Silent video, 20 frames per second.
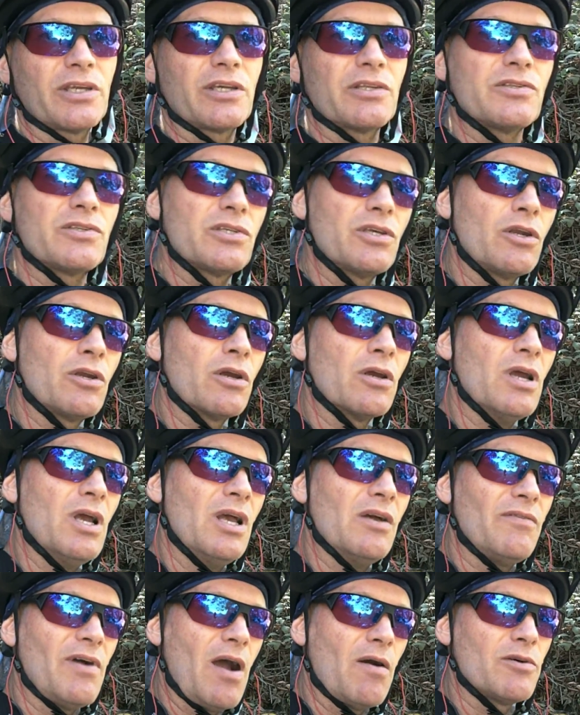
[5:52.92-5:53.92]
consider,
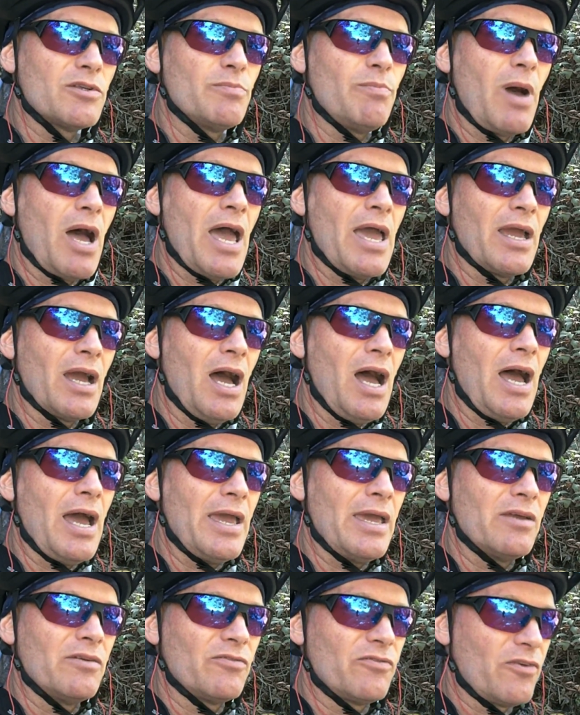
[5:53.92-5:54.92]
if I was buying a
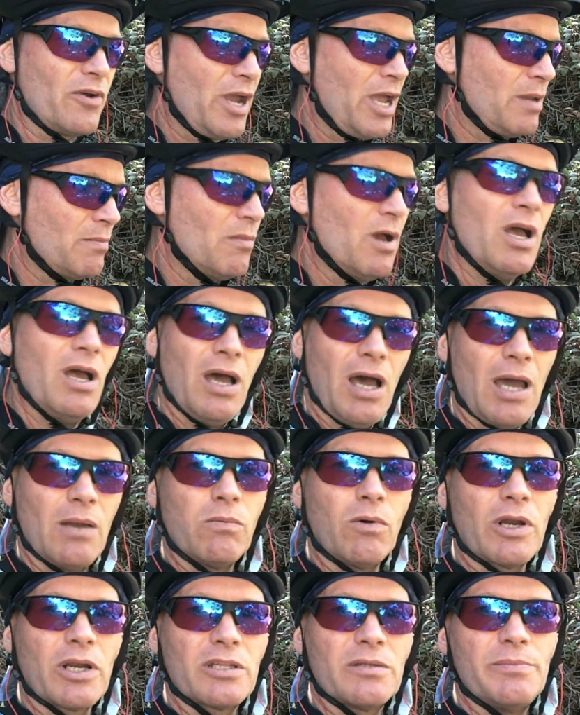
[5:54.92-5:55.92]
high-end frame, I'd
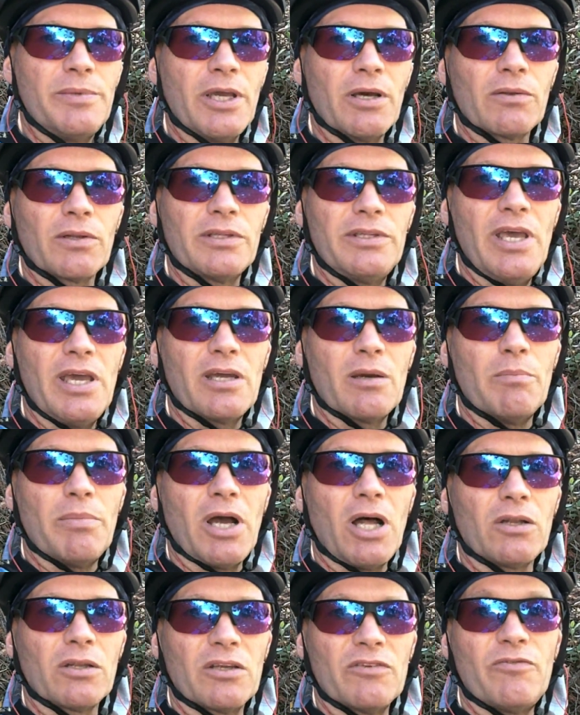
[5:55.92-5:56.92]
want it to be able to take a
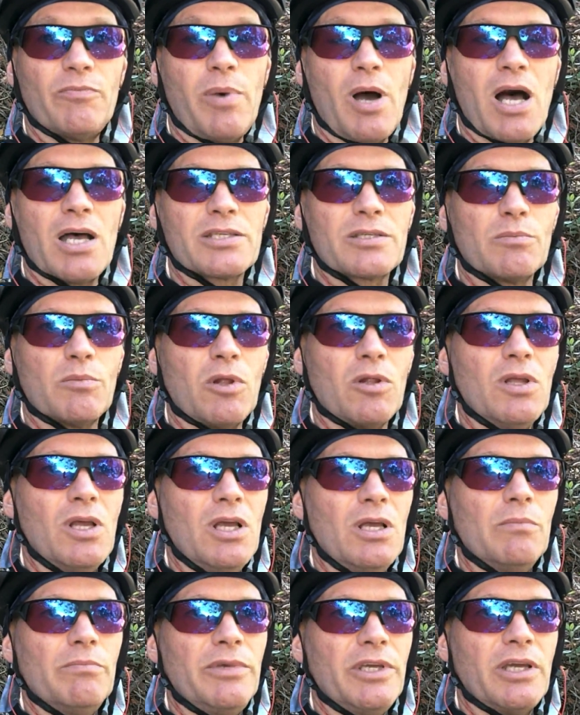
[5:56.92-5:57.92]
belt if possible,
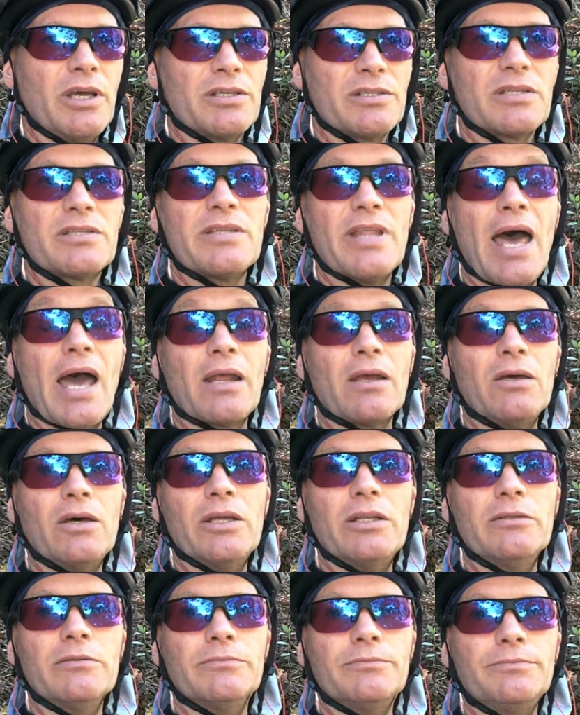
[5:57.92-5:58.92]
because it's that
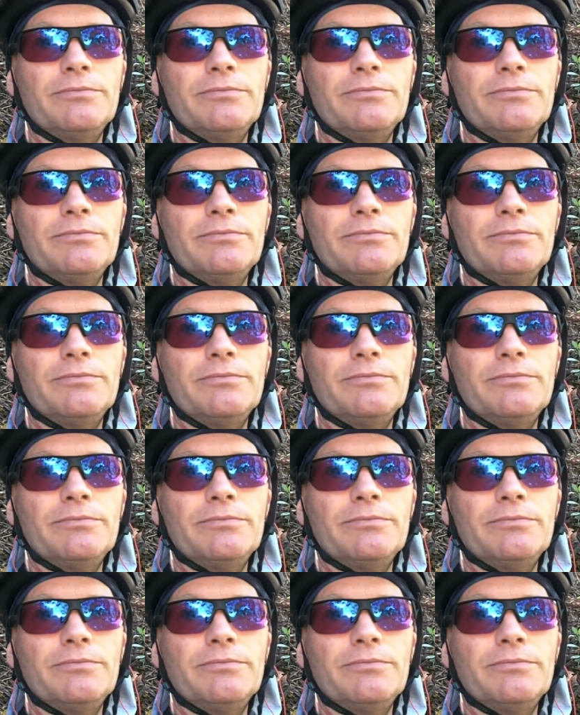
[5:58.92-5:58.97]
good.